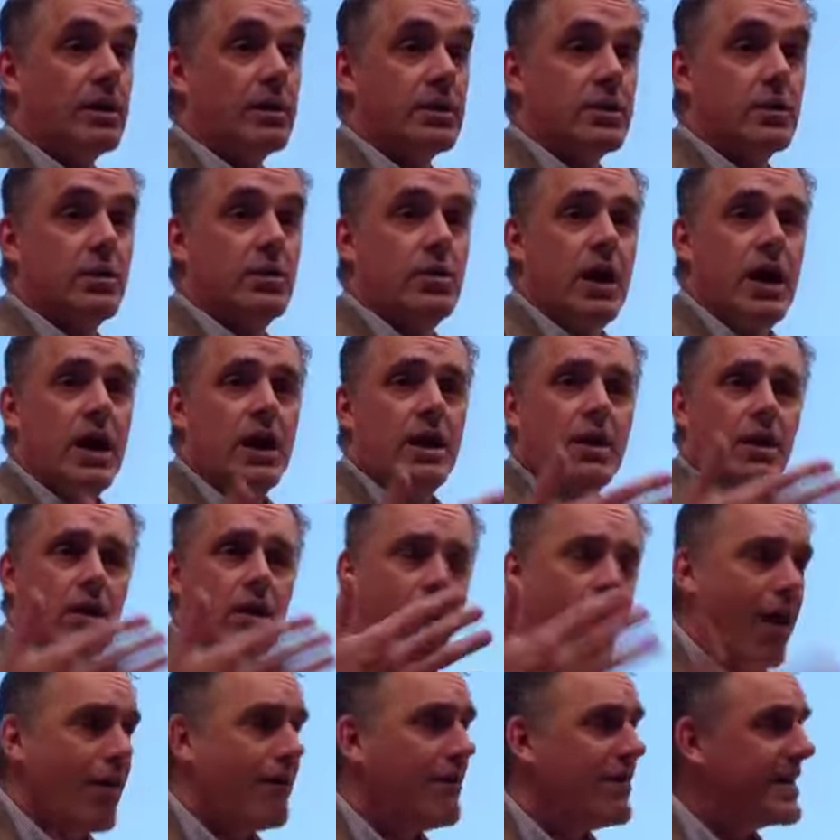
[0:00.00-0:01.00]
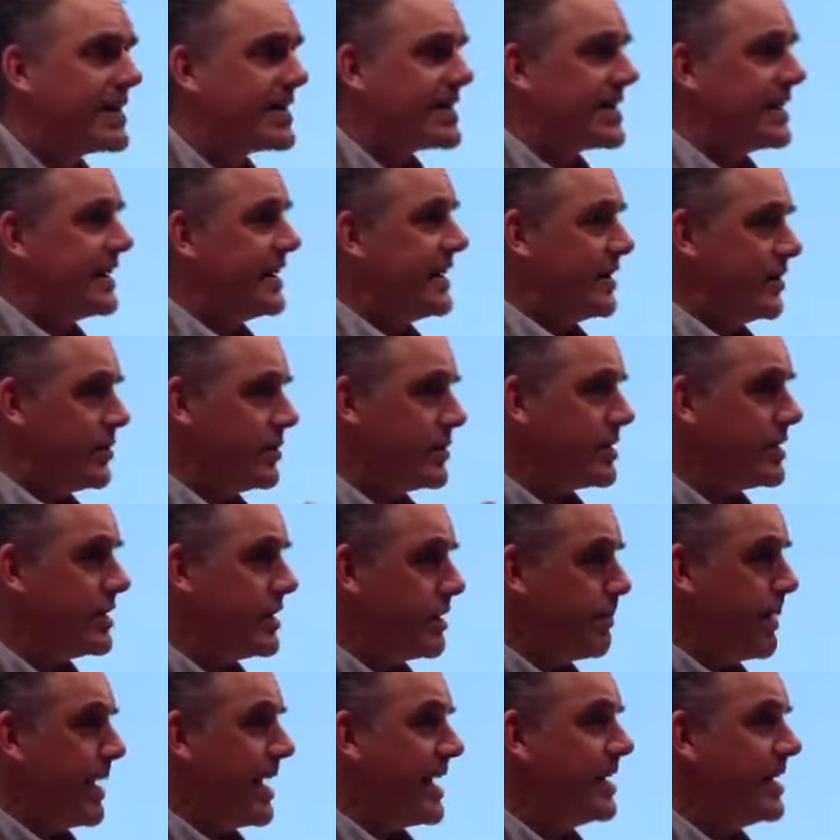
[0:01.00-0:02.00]
And so, obviously, there's a
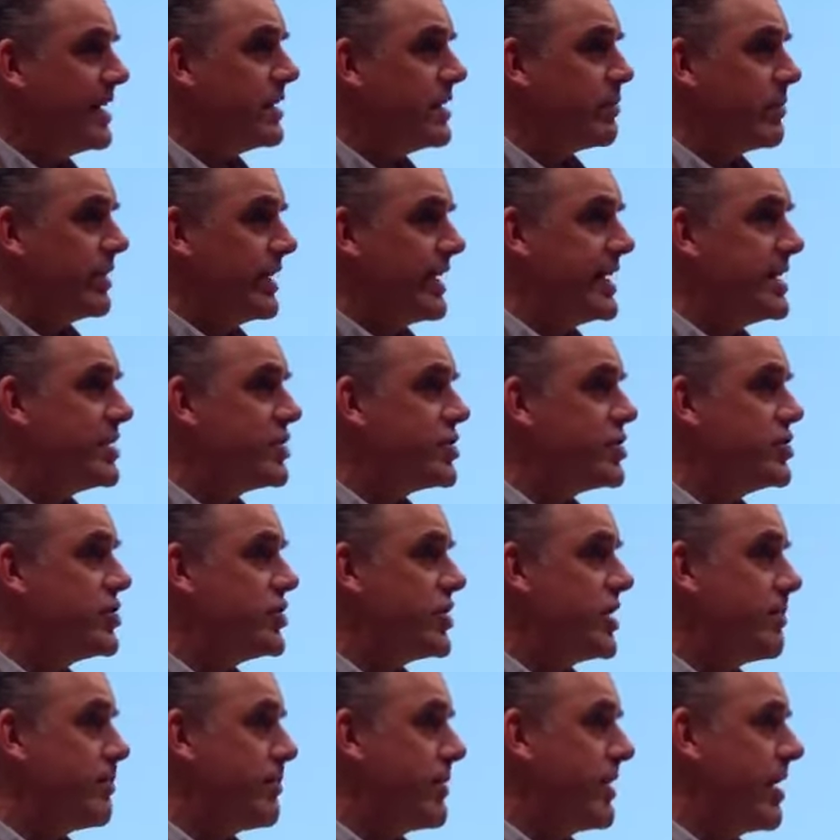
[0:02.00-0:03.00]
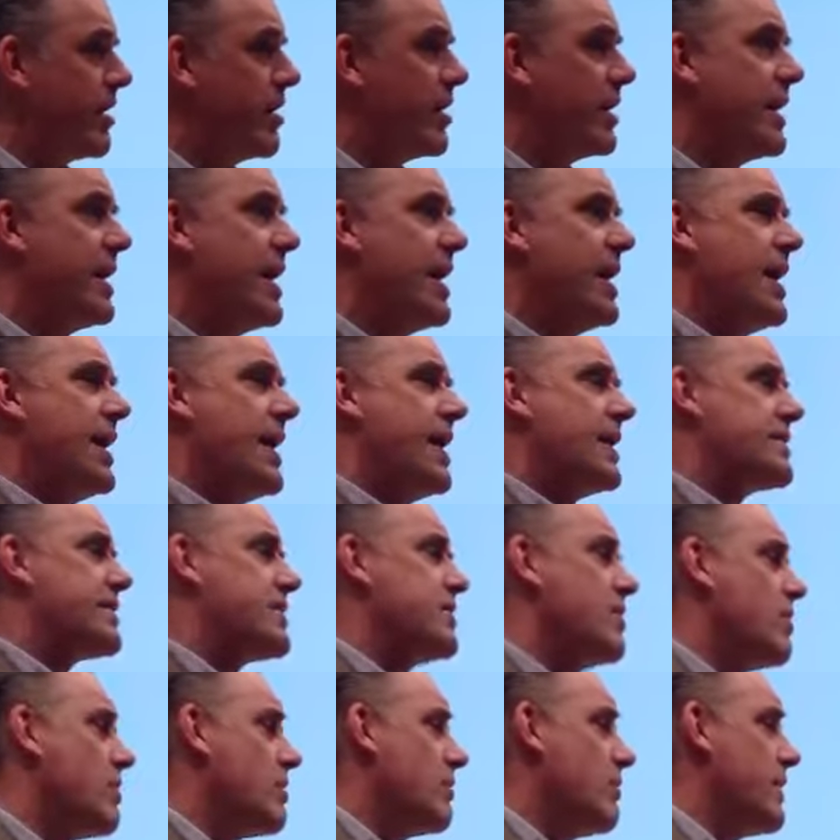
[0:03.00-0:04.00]
dependent relationship there. And
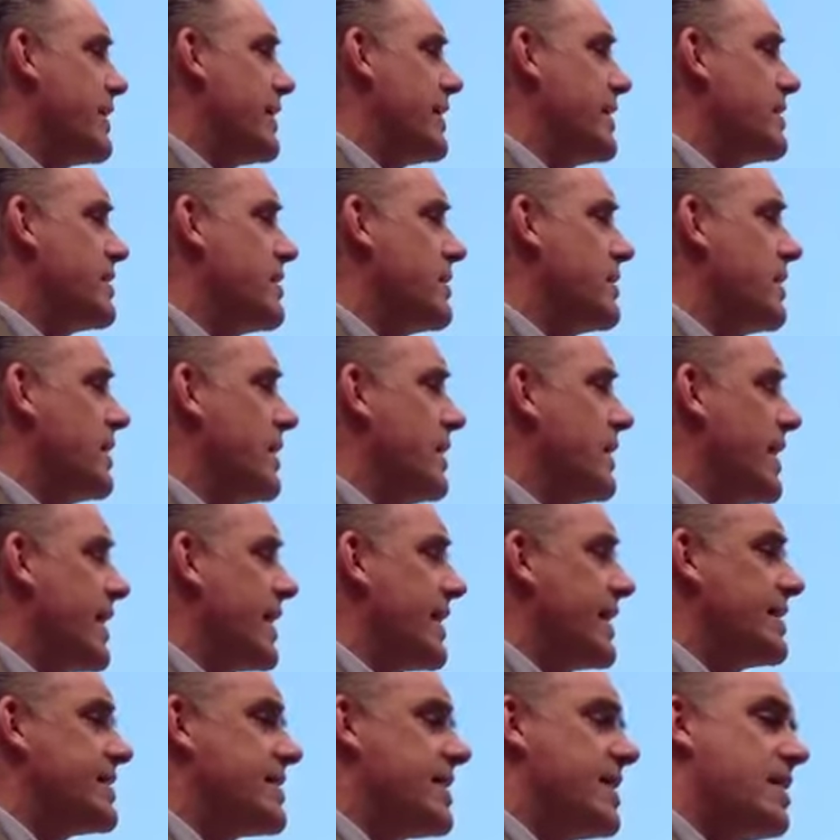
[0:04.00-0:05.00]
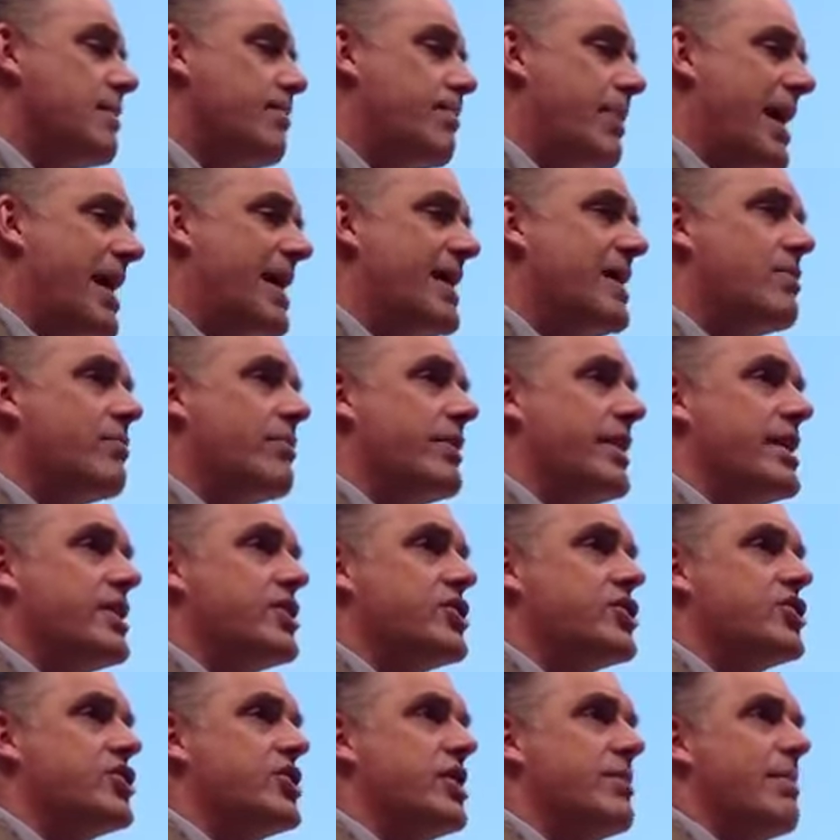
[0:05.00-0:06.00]
it's not only a, like, it's a dependent
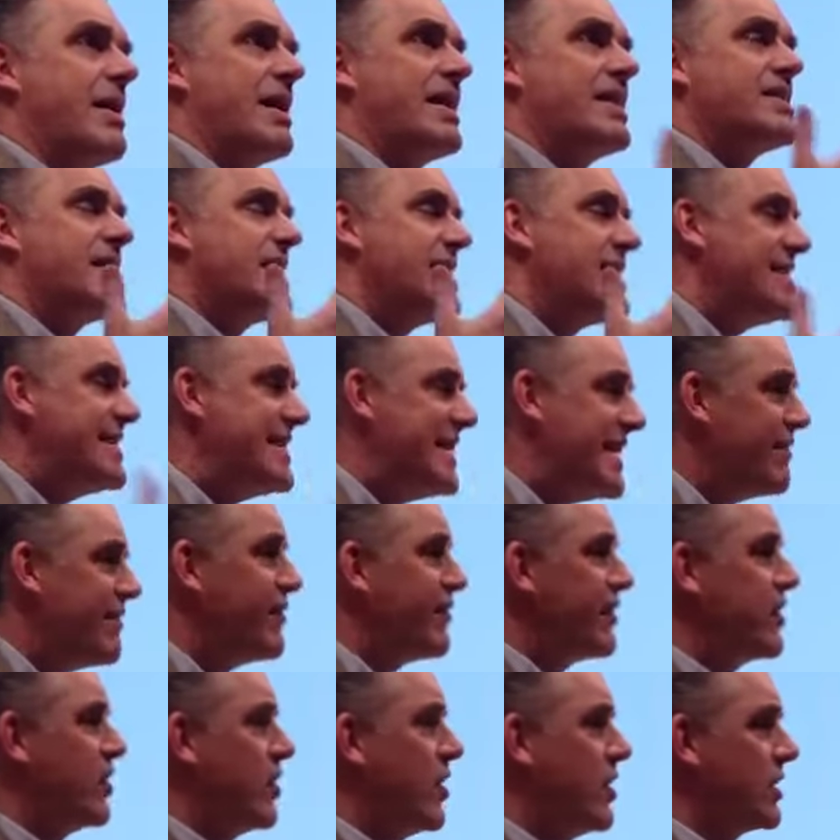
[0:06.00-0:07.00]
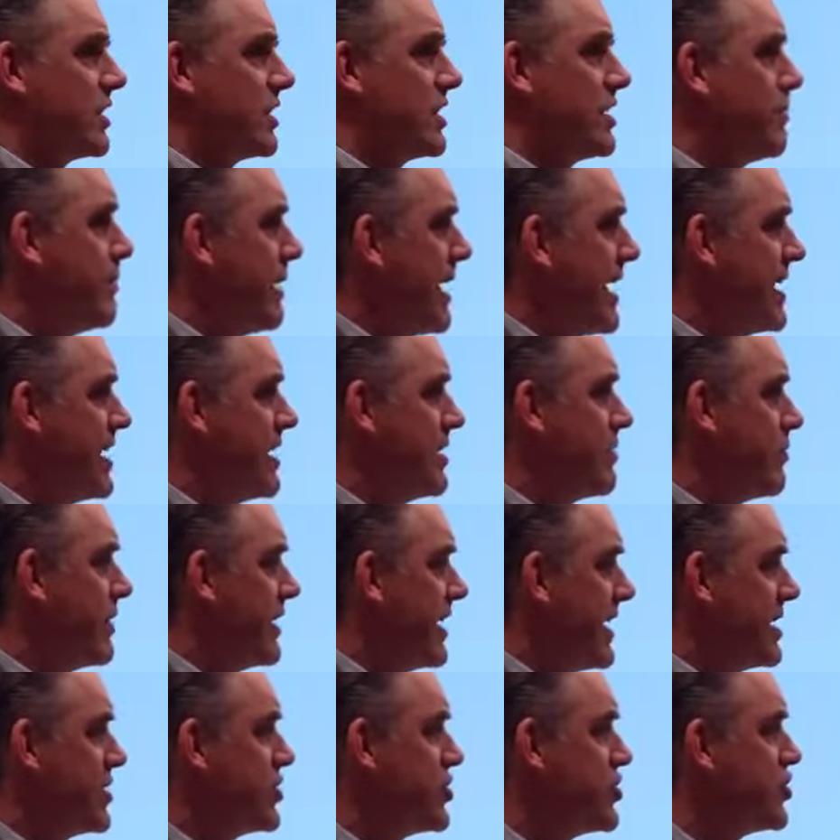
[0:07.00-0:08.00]
relationship, and it's a difficult dependent
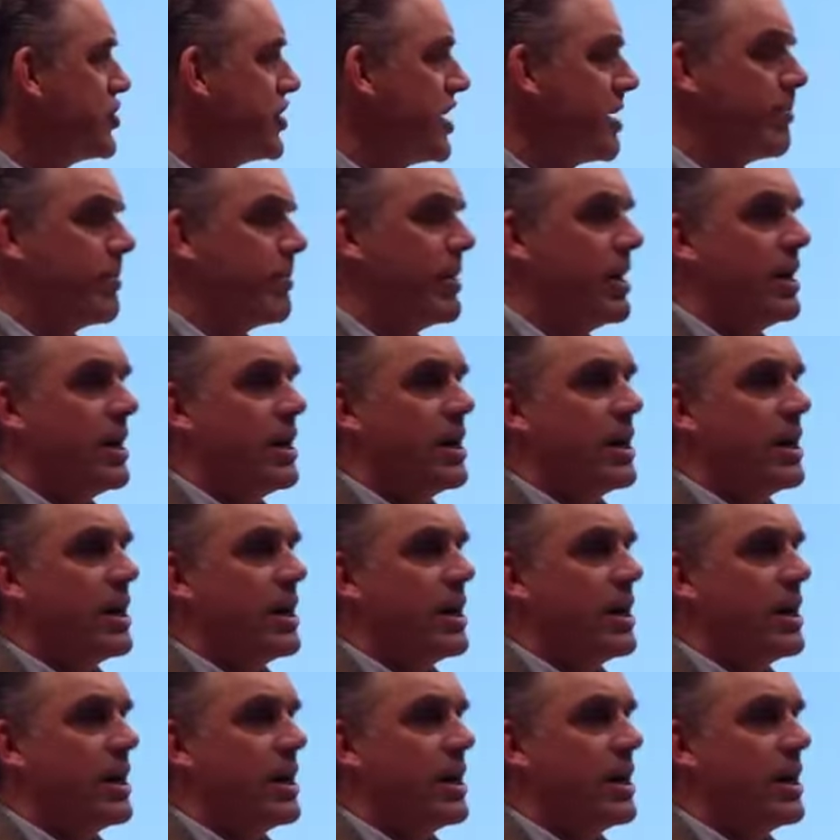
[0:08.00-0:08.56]
relationship.